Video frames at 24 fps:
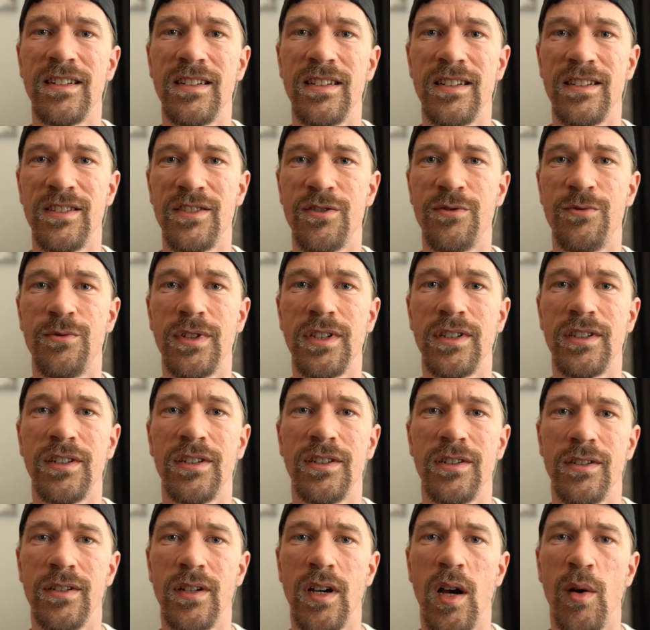it's a really
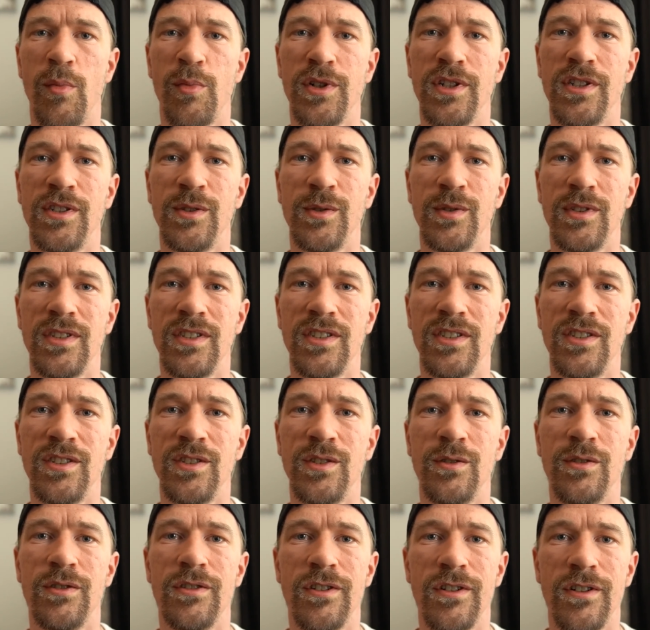good opportunity
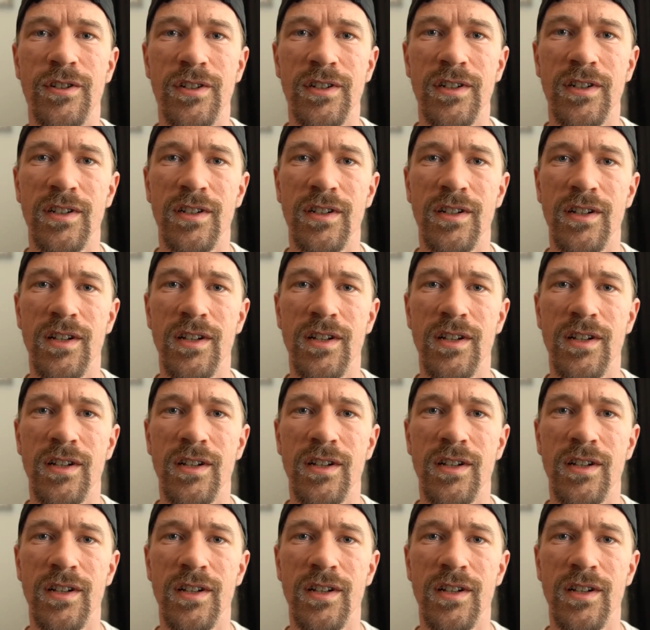to learn